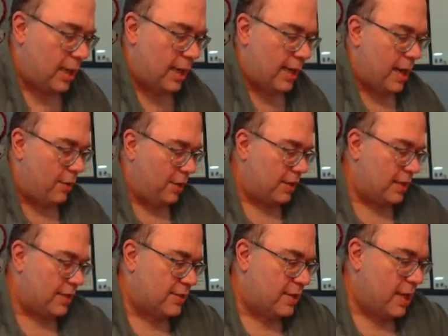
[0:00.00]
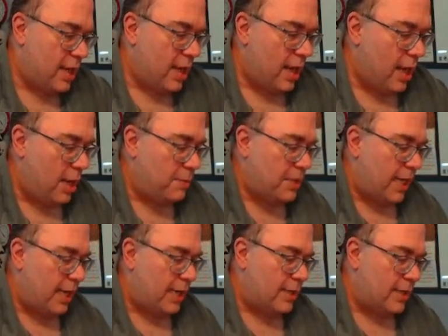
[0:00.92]
I now get this I'm
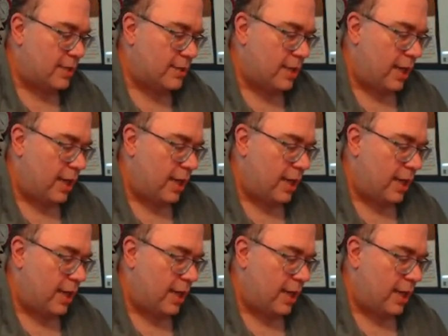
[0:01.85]
taking this.